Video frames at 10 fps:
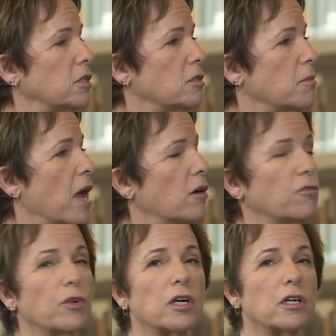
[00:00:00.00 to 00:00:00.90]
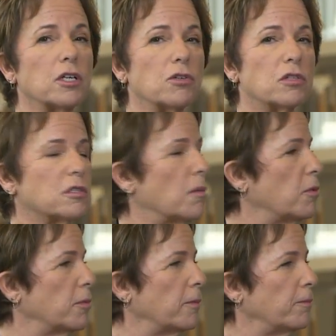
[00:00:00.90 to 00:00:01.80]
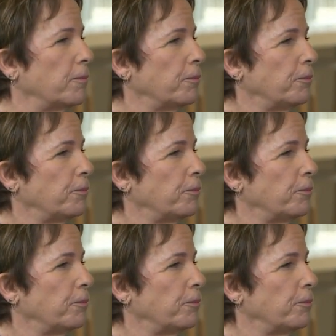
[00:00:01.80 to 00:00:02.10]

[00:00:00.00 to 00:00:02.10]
Does it matter if we're going to use a supplement?